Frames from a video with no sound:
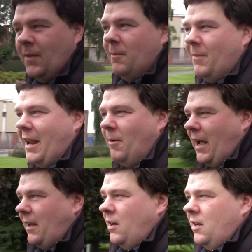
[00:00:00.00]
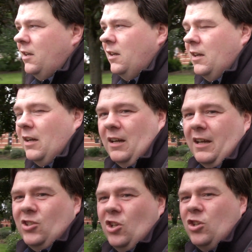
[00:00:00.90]
But anyway,
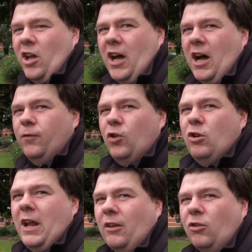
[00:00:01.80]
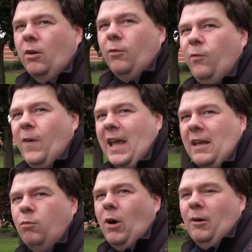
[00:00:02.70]
it's just gone 2:30 now, so I
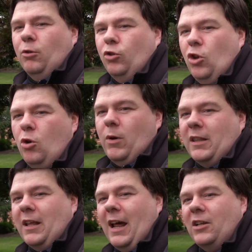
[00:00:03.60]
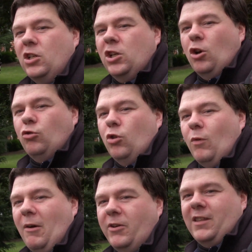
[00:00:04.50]
think what I will do is I'll actually go to the
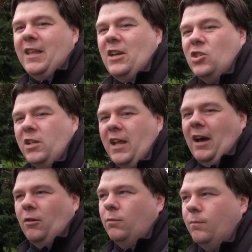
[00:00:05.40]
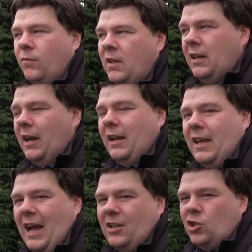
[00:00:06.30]
railway station now and
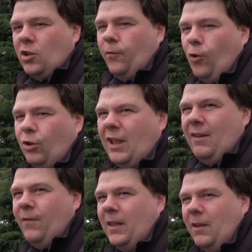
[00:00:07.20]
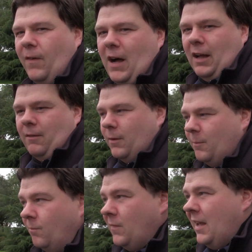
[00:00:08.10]
catch the 14:55.
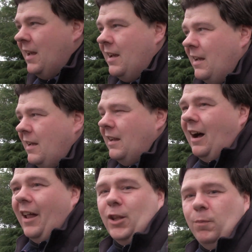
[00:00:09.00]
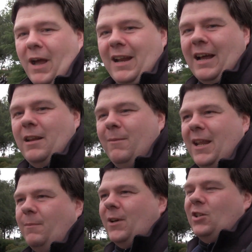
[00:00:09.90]
I'll explain that in a
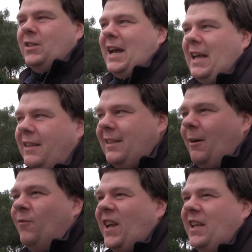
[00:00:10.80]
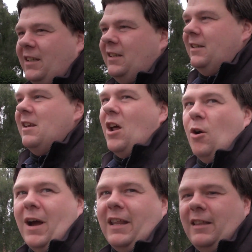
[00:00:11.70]
minute, because yes, I think you
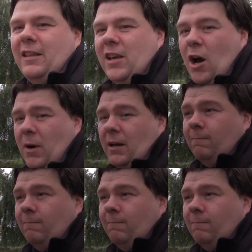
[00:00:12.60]
know where this is going.